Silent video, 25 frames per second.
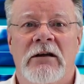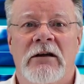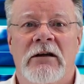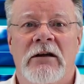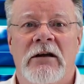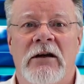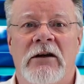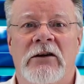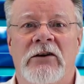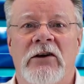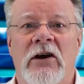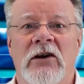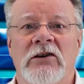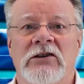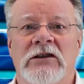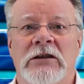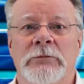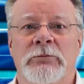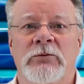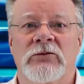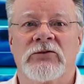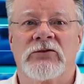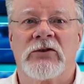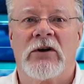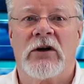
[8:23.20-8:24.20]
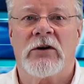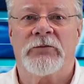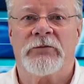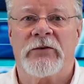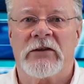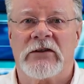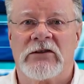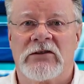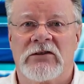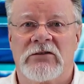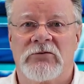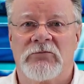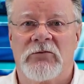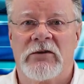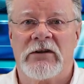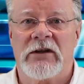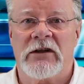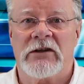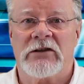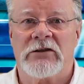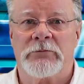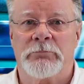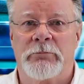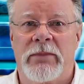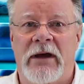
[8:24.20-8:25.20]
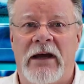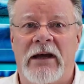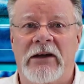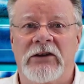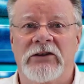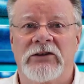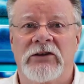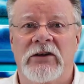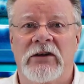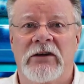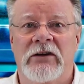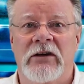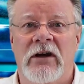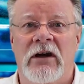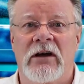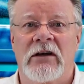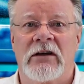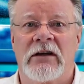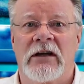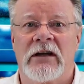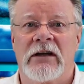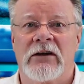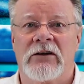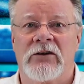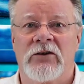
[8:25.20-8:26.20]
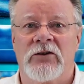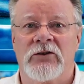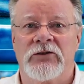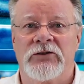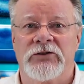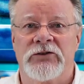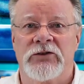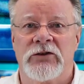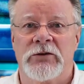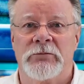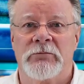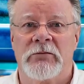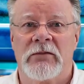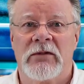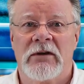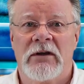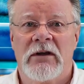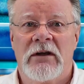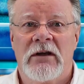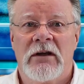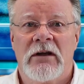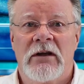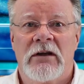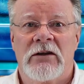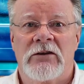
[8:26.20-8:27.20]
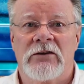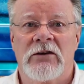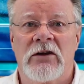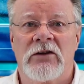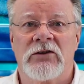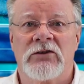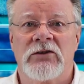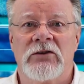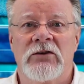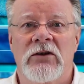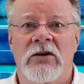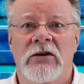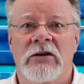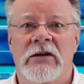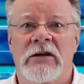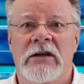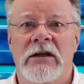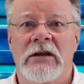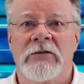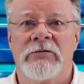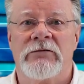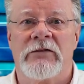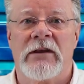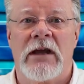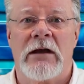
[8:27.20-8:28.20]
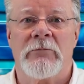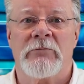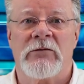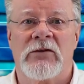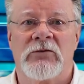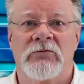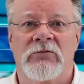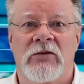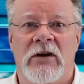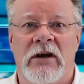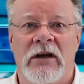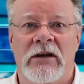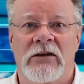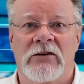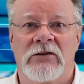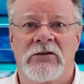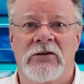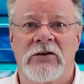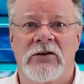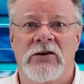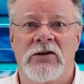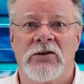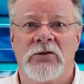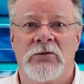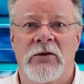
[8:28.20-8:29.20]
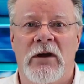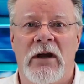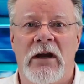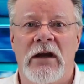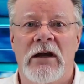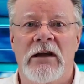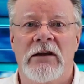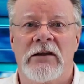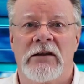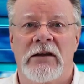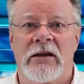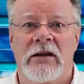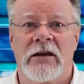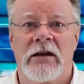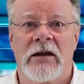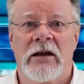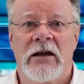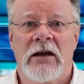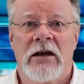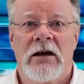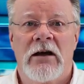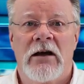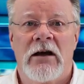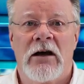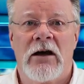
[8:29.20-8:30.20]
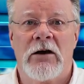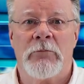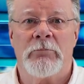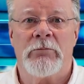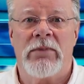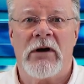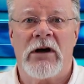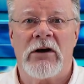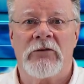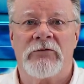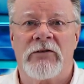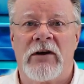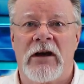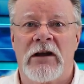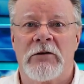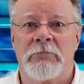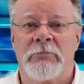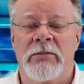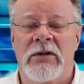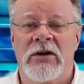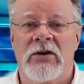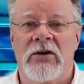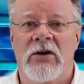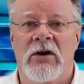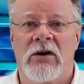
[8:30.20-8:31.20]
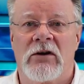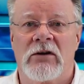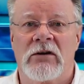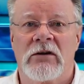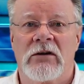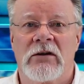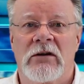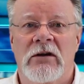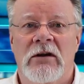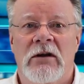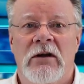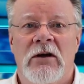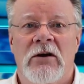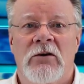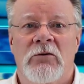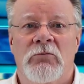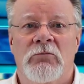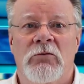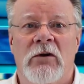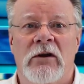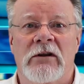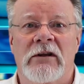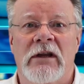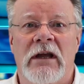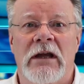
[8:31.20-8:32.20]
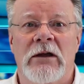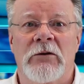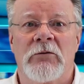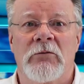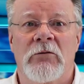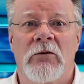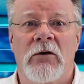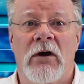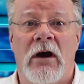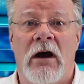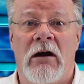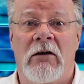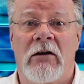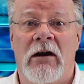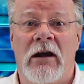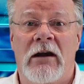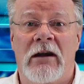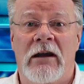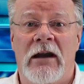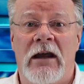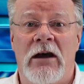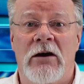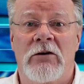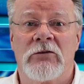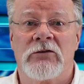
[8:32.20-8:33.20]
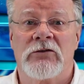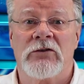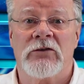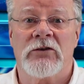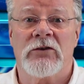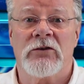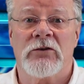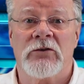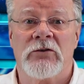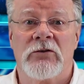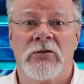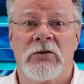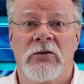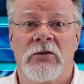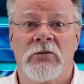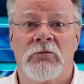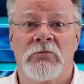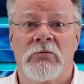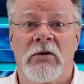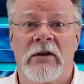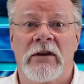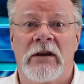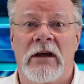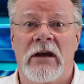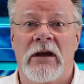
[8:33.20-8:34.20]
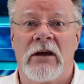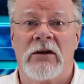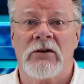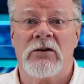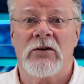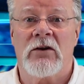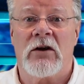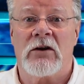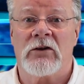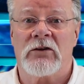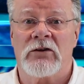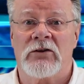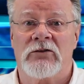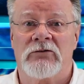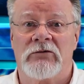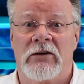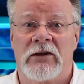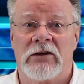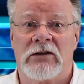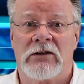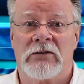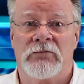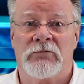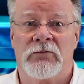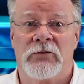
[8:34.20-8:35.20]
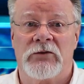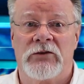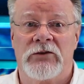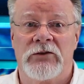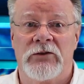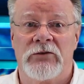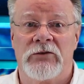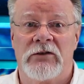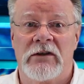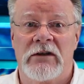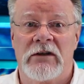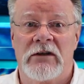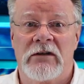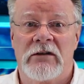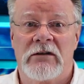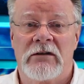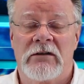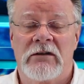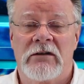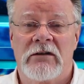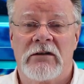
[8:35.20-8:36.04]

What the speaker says: A constable's office, with its badge, gun and costume, does not give them the right to do anything above and beyond what they are allowed to do when they are not dressed for duty.